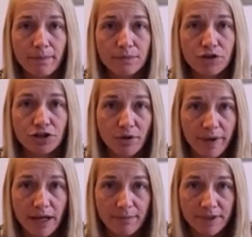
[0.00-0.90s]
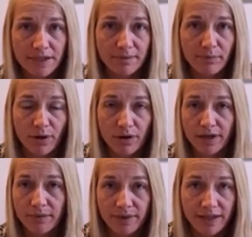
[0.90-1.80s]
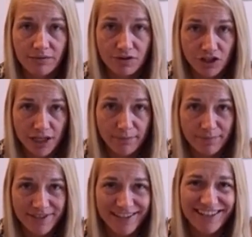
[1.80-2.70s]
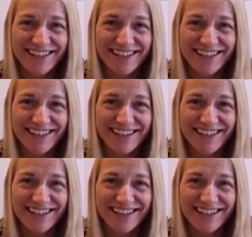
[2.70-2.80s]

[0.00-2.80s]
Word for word: showing up to the party without chips.